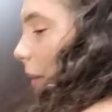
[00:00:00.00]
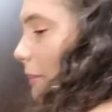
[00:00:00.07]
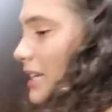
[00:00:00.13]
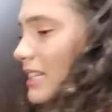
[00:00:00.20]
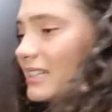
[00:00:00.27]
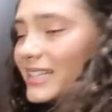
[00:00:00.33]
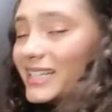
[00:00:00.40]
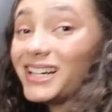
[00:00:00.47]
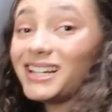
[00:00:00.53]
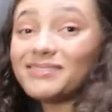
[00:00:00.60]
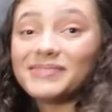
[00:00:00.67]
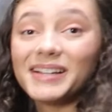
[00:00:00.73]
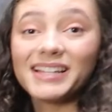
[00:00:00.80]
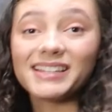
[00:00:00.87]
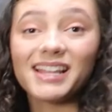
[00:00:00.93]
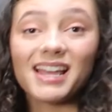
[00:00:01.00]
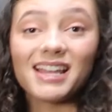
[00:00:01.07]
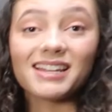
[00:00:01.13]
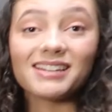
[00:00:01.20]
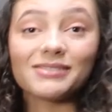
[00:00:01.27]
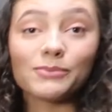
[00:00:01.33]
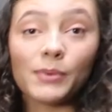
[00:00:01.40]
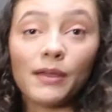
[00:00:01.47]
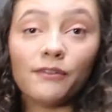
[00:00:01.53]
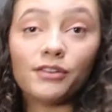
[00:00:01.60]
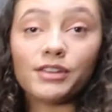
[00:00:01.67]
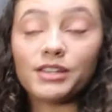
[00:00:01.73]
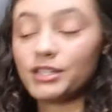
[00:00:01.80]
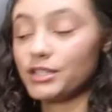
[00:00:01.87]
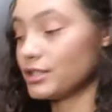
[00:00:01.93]
I'm gonna clean up and then wait
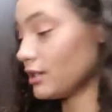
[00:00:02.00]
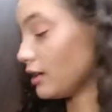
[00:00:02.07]
for this